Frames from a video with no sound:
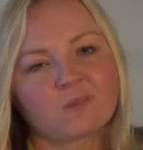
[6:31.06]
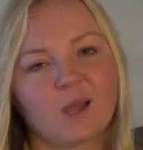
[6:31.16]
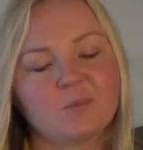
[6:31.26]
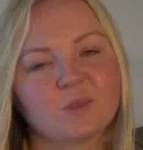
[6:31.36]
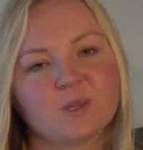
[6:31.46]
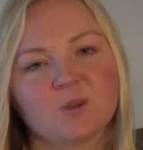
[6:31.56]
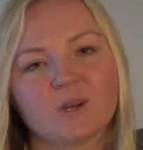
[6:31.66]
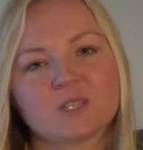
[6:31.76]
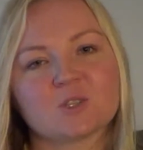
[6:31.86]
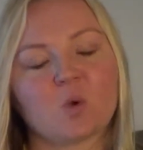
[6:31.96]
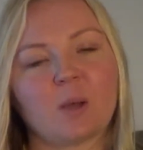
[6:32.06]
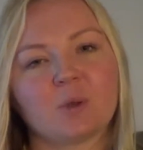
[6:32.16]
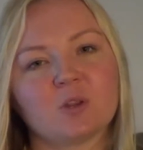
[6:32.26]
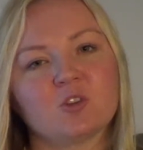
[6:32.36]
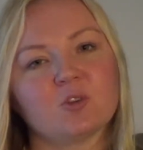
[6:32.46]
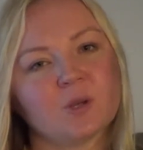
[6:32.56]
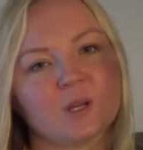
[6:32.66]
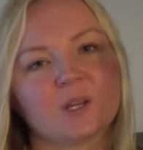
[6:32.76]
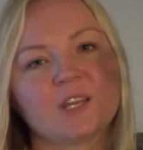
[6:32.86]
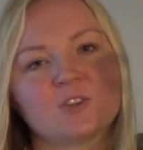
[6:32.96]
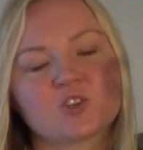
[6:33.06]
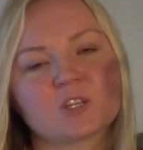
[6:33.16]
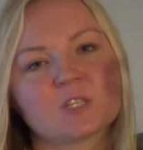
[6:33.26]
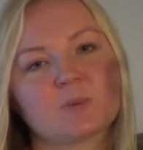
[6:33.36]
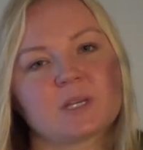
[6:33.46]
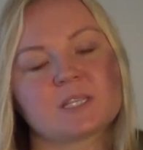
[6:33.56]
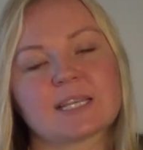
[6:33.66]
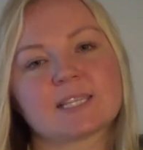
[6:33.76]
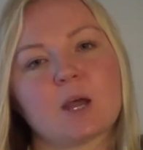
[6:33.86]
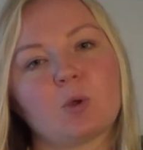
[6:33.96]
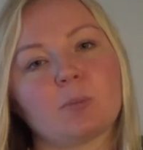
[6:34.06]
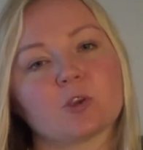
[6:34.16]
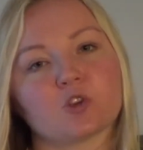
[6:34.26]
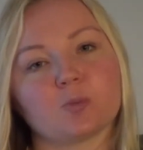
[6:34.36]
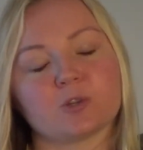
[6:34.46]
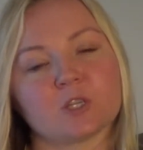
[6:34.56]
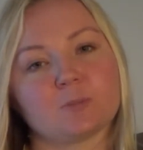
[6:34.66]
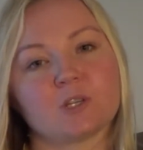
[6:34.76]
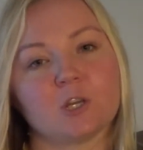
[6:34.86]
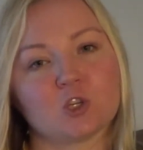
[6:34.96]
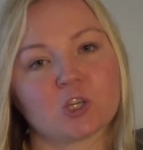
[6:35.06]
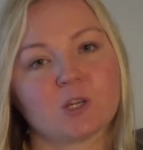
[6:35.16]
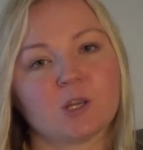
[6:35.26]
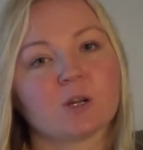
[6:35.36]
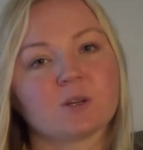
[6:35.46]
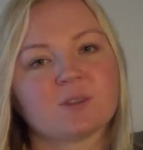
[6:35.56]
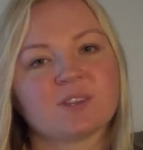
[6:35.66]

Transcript: I'm in the US, so I'm going to do it in inches because that's how we measure precipitation here.